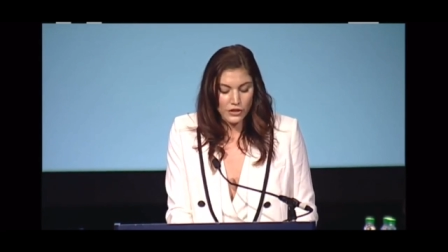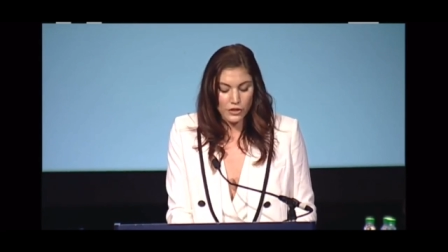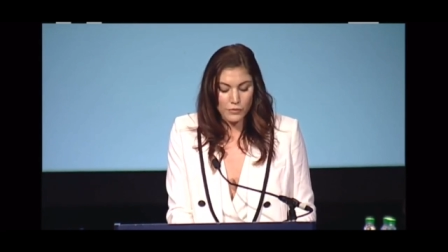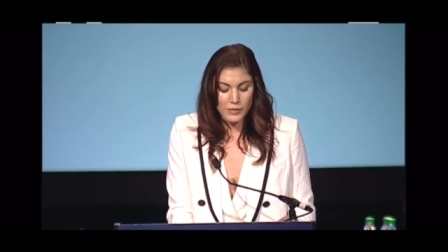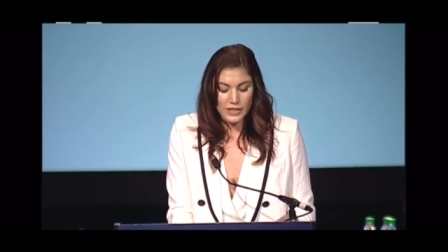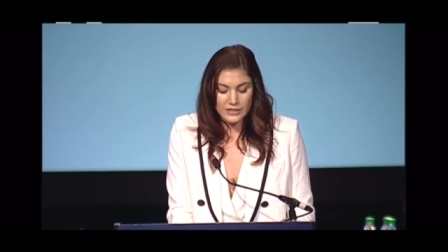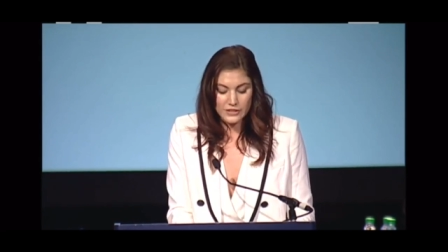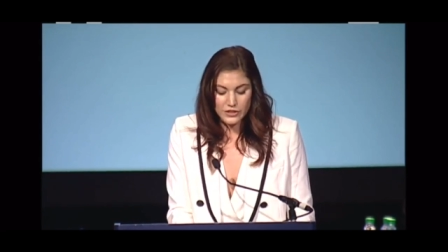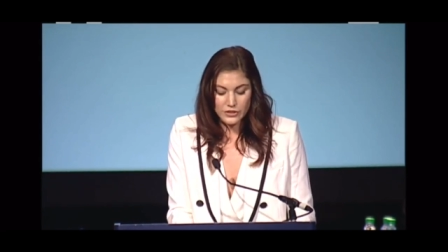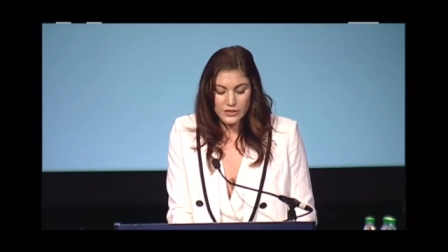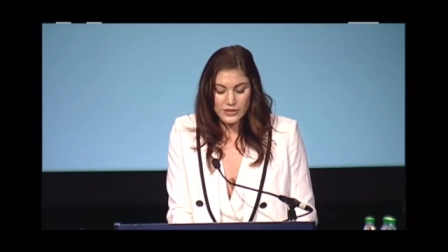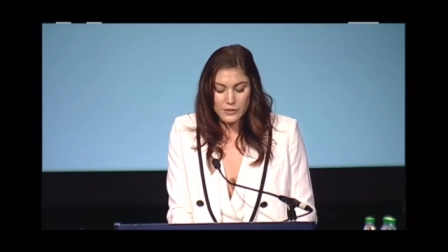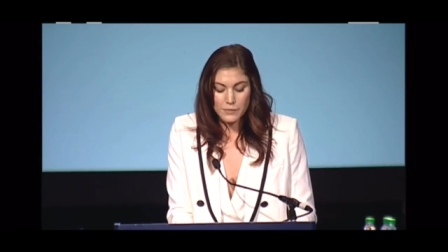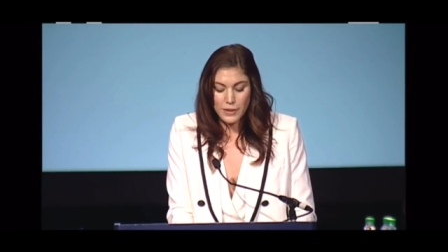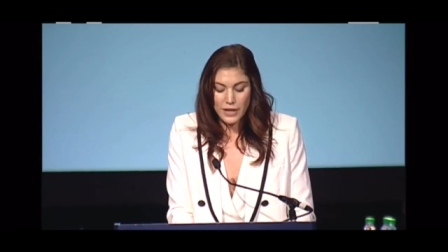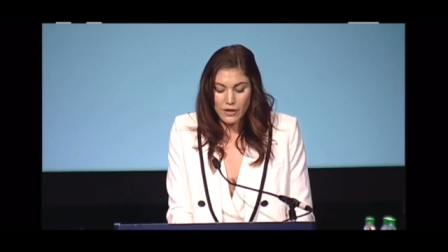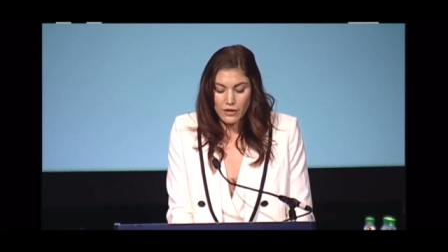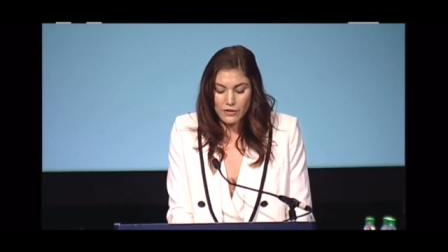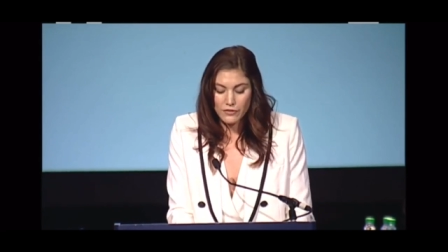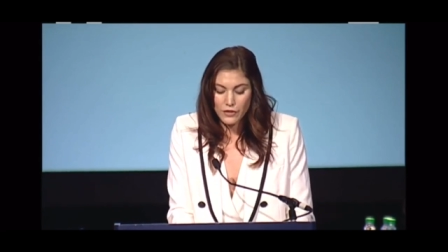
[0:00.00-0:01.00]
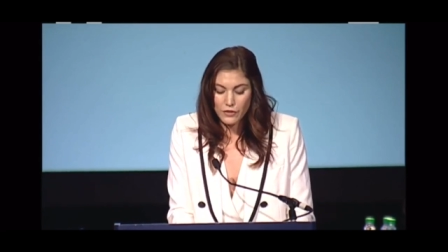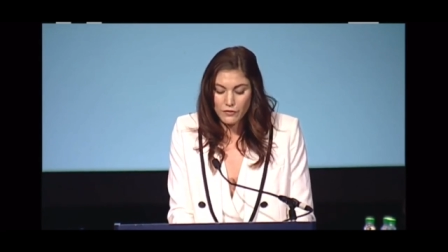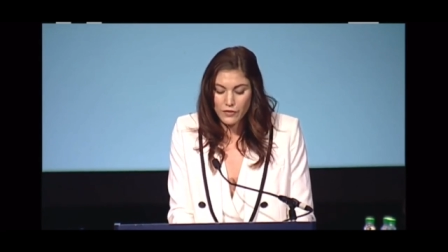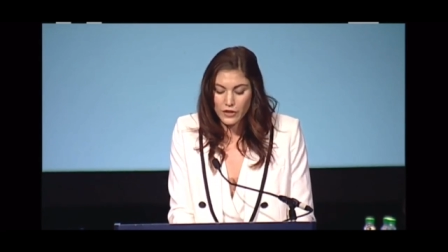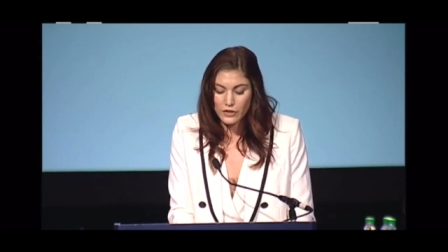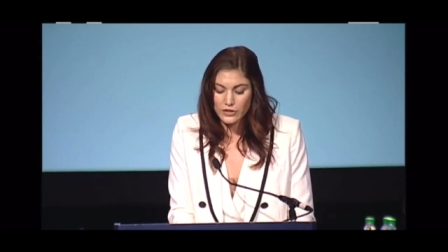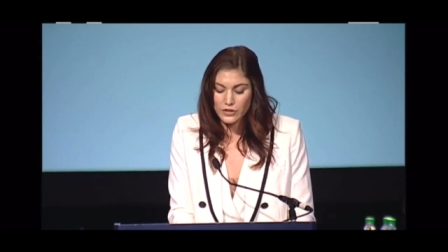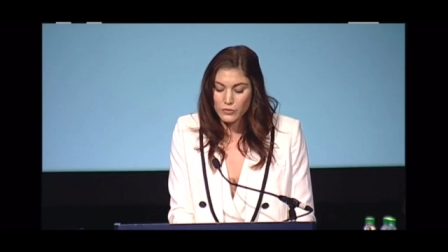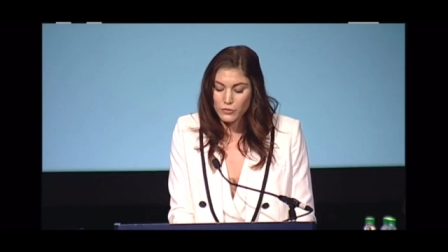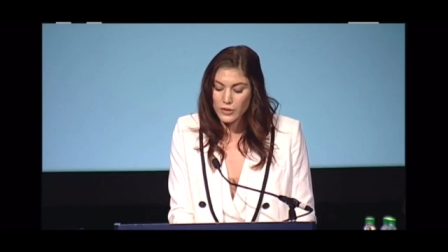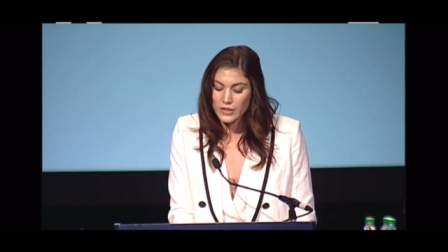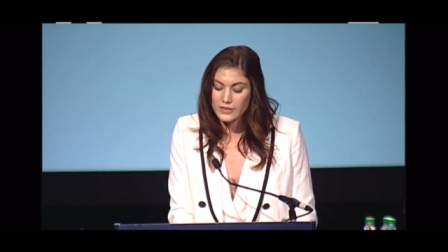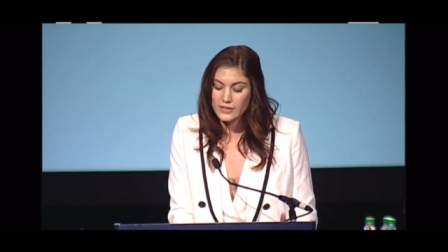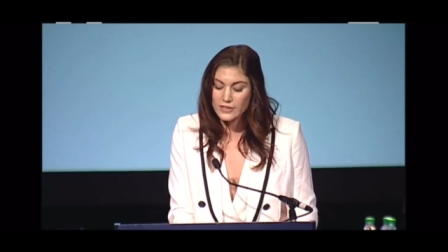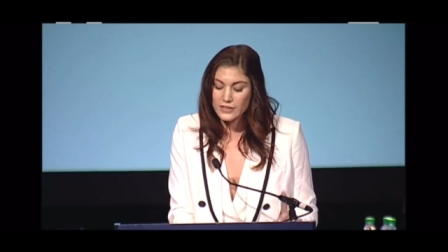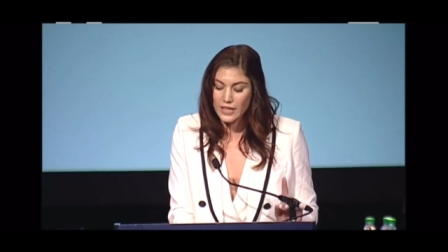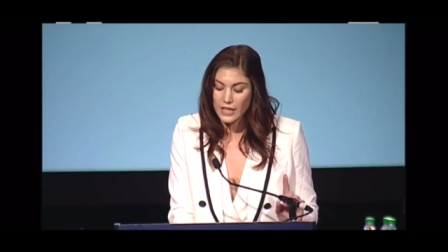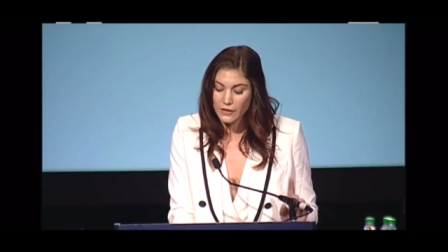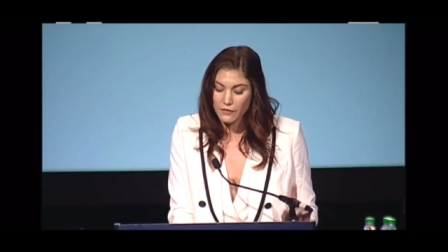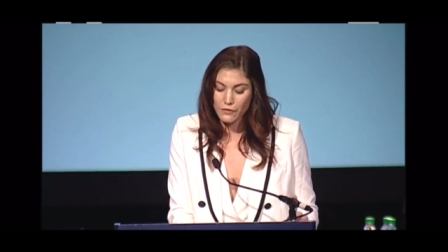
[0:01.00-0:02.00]
You must use the power of your vote to
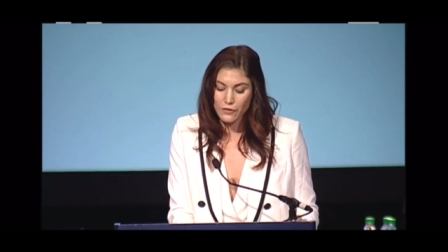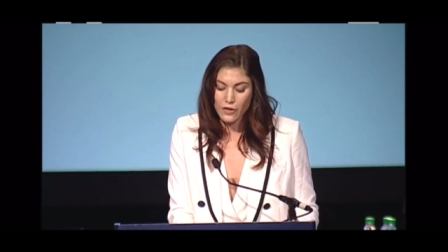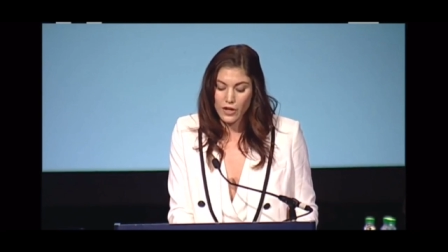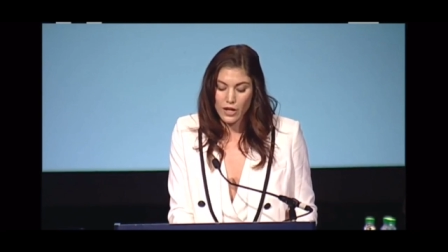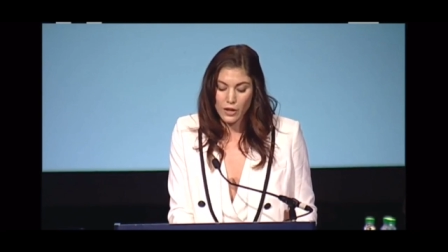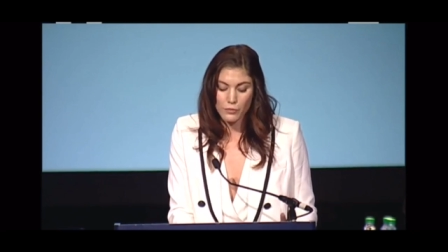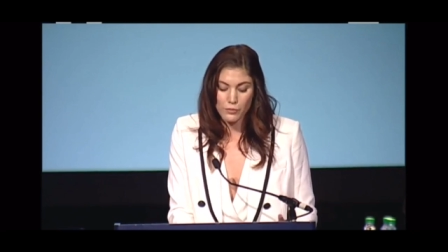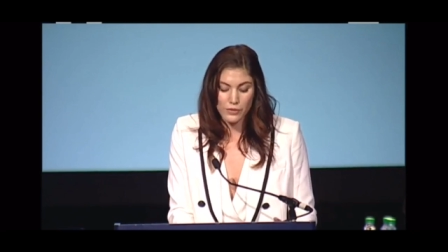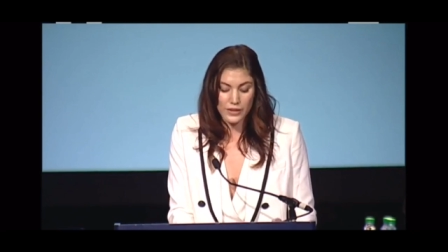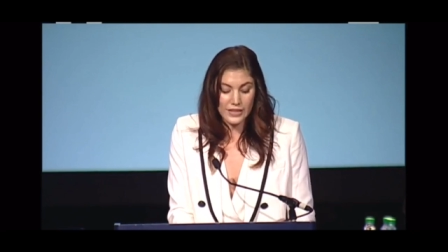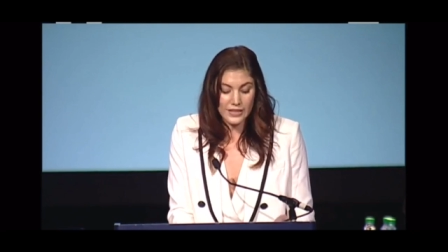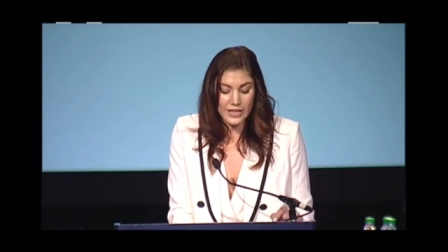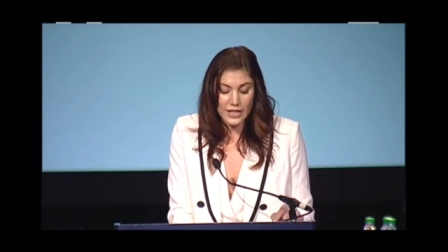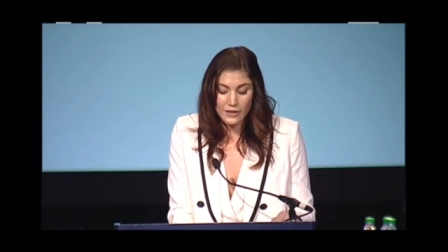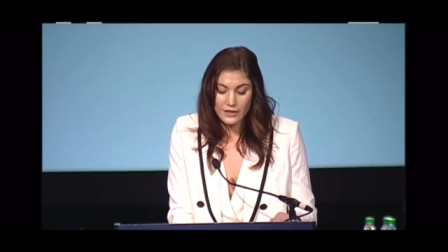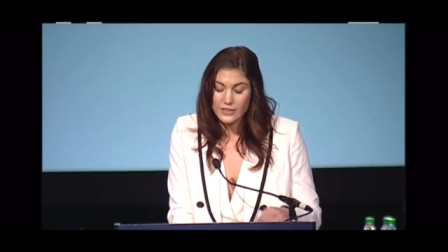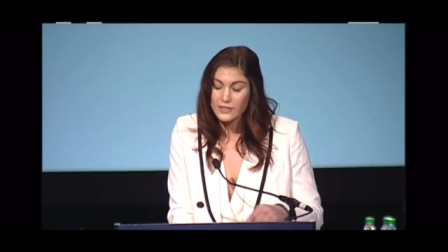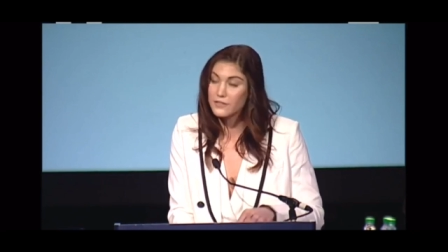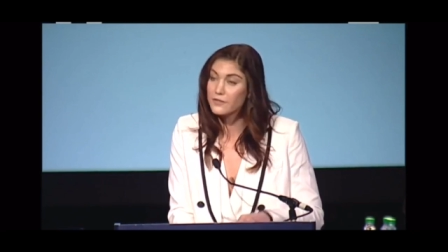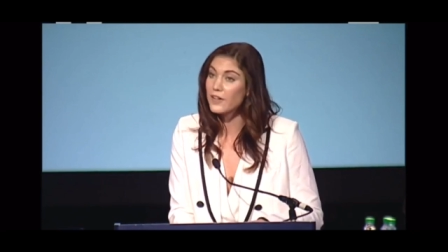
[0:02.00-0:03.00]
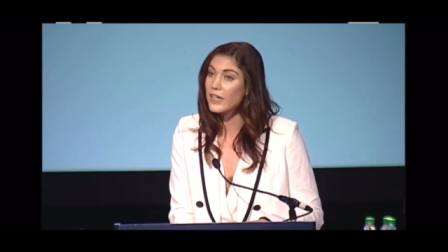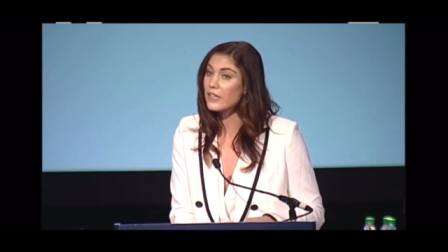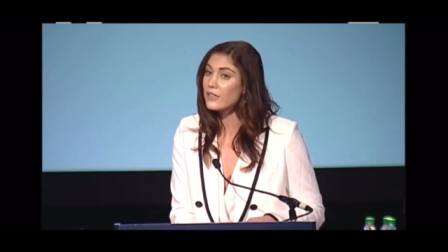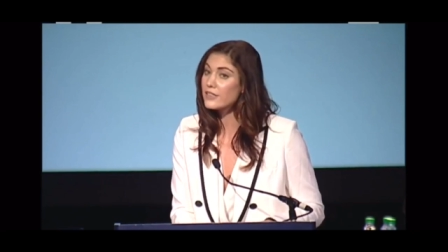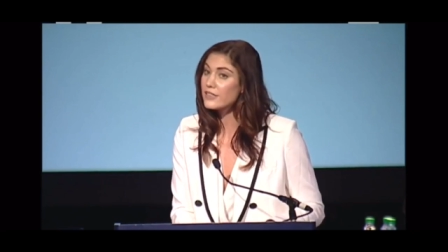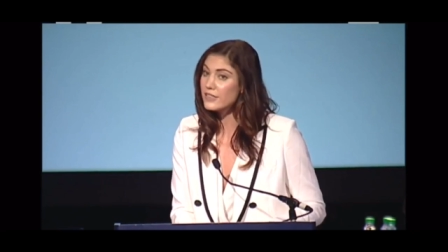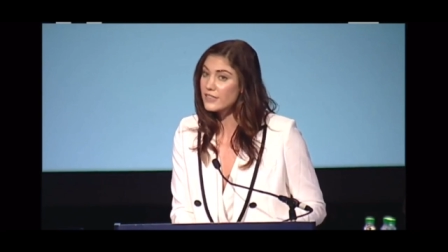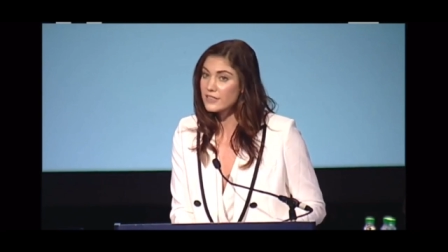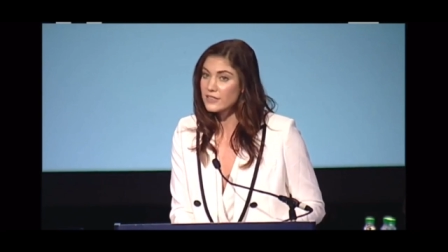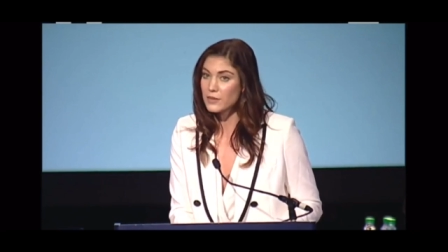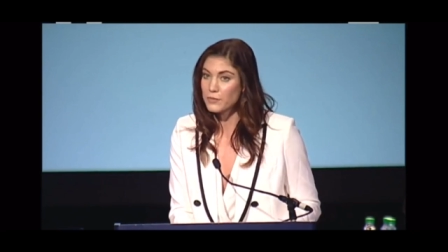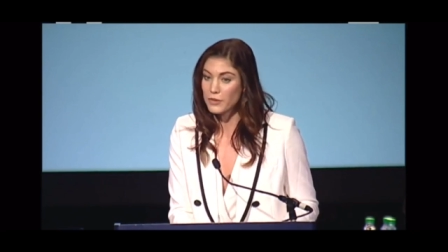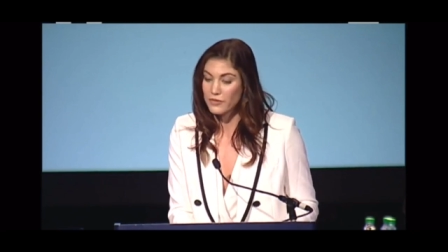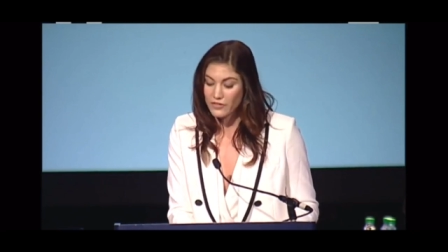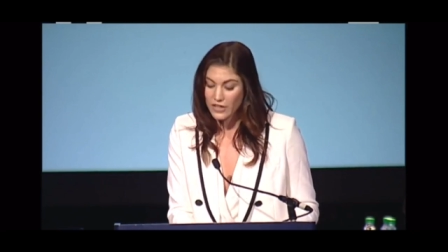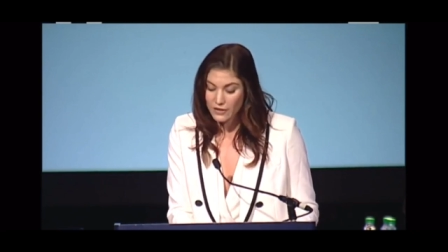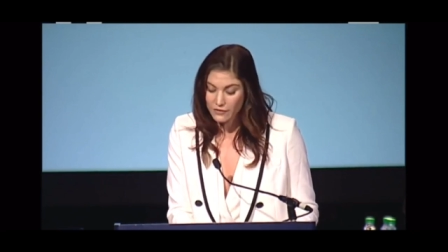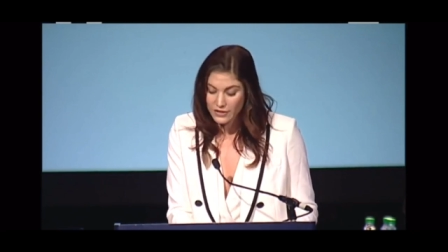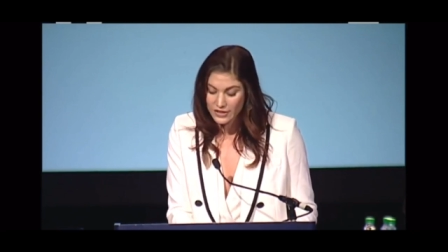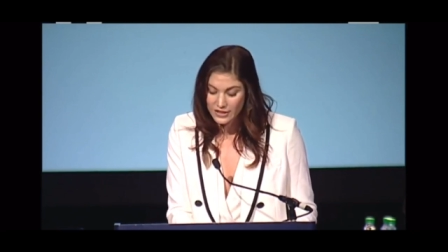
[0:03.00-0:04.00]
once and for all bring down this failed system
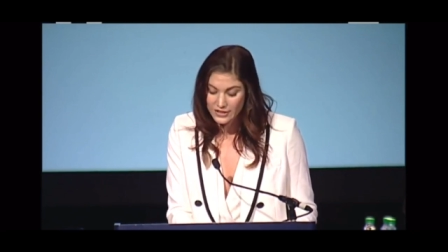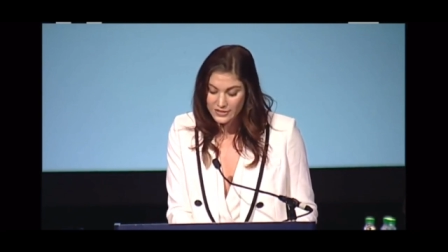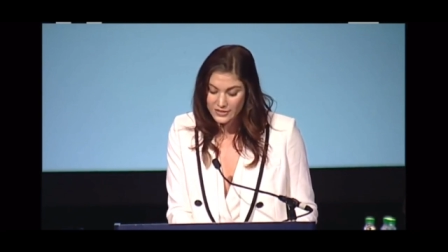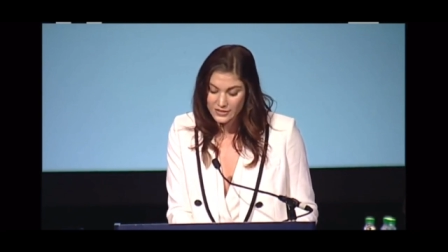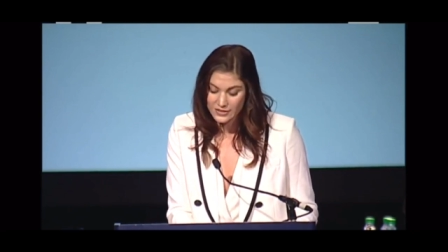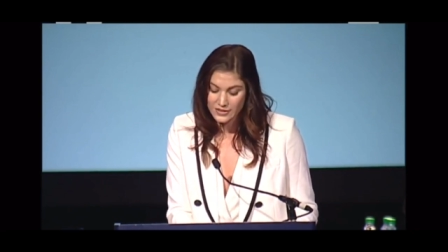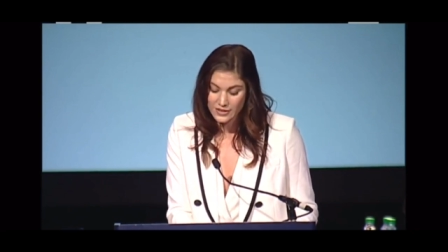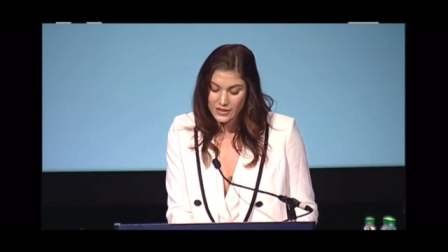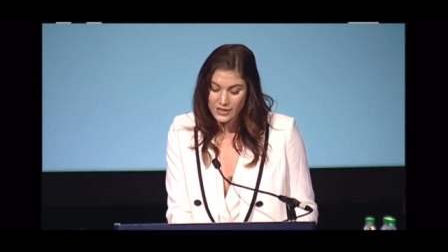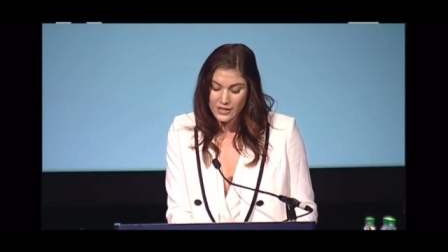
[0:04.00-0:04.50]
of governance